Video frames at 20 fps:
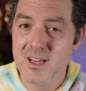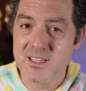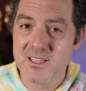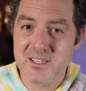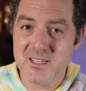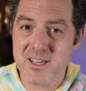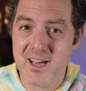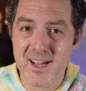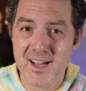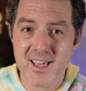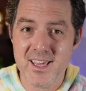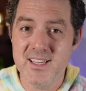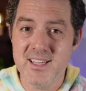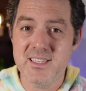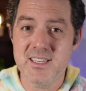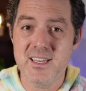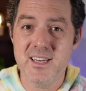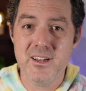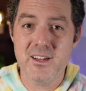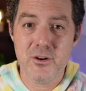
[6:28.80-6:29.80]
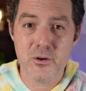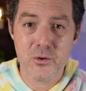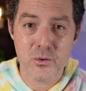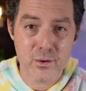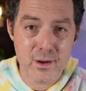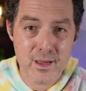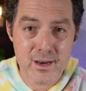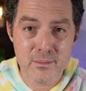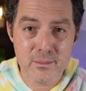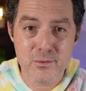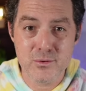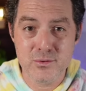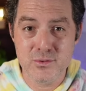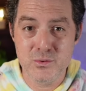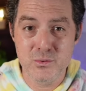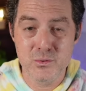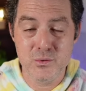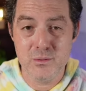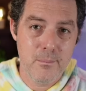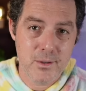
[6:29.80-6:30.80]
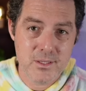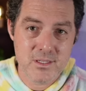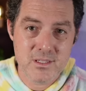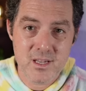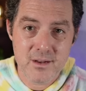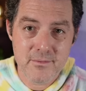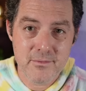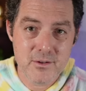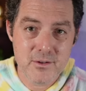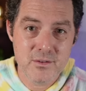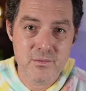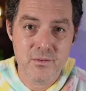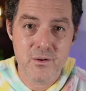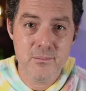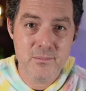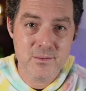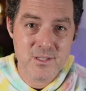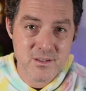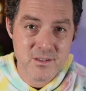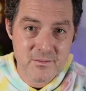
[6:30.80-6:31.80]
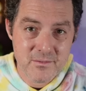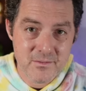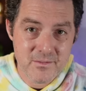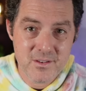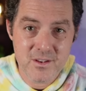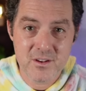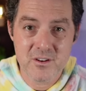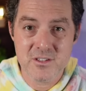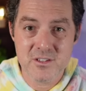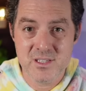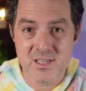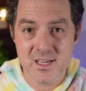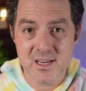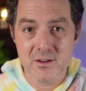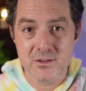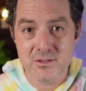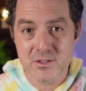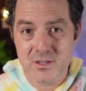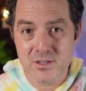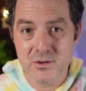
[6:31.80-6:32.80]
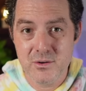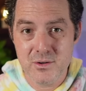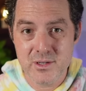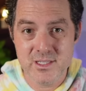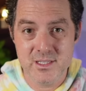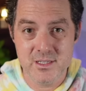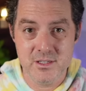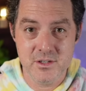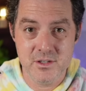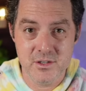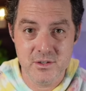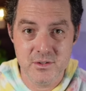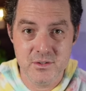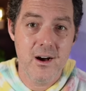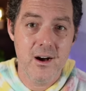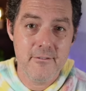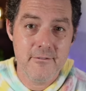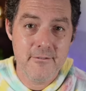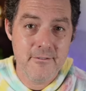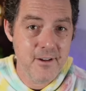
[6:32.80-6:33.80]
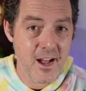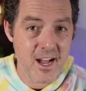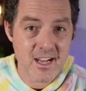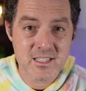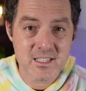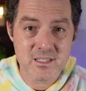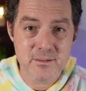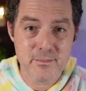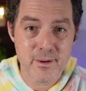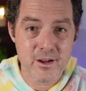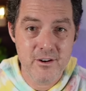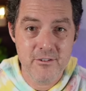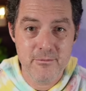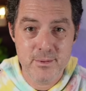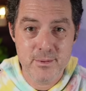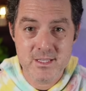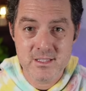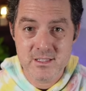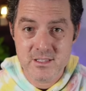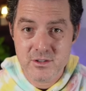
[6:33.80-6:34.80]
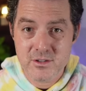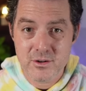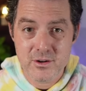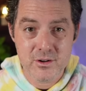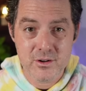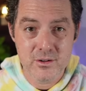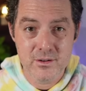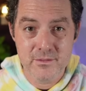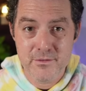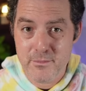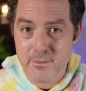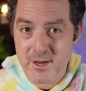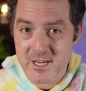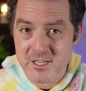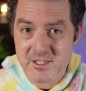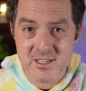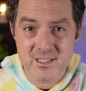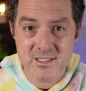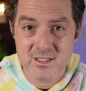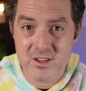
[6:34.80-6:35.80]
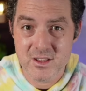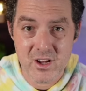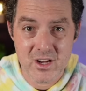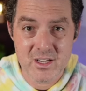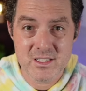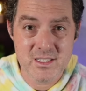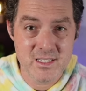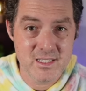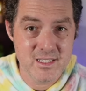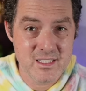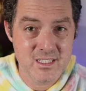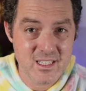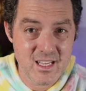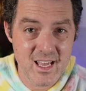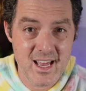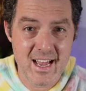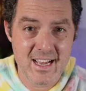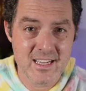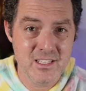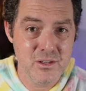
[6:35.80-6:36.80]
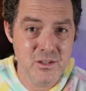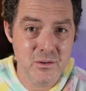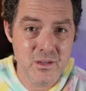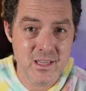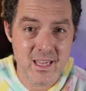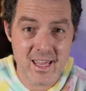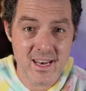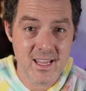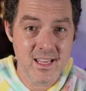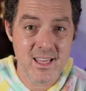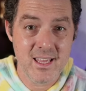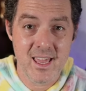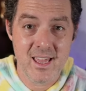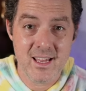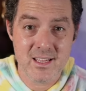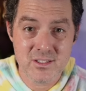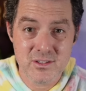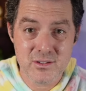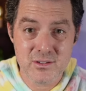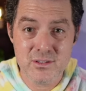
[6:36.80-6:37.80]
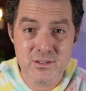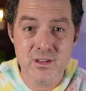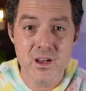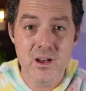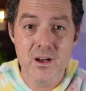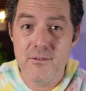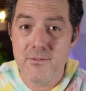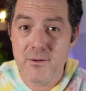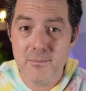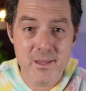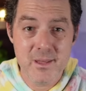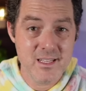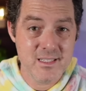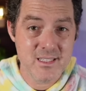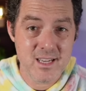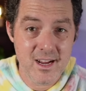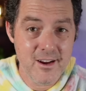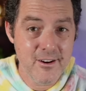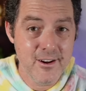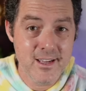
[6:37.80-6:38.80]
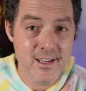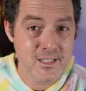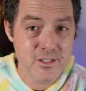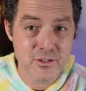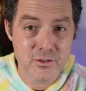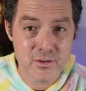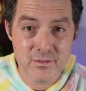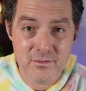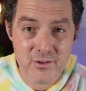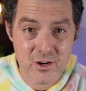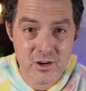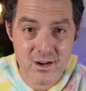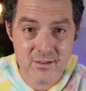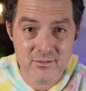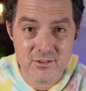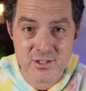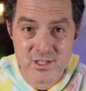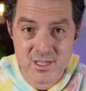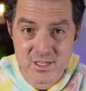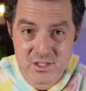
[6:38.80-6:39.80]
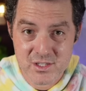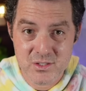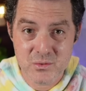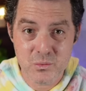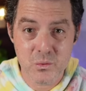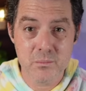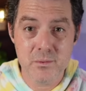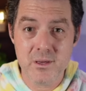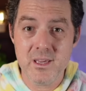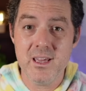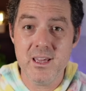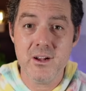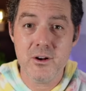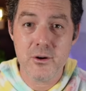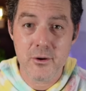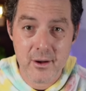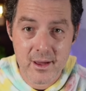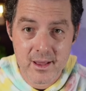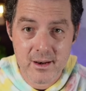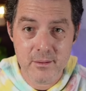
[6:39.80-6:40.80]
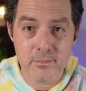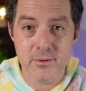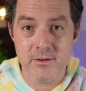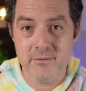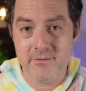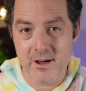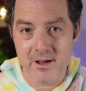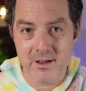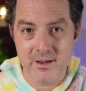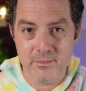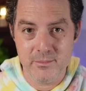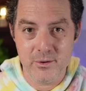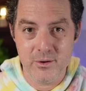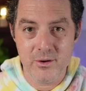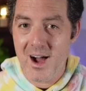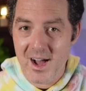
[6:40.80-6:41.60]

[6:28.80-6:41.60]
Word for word: Slack is an incredible tool, but suffers from severe signal to noise issues. A vast amount of business critical information is lost in Slack, so getting answers from the entire history of your conversations will be incredibly valuable.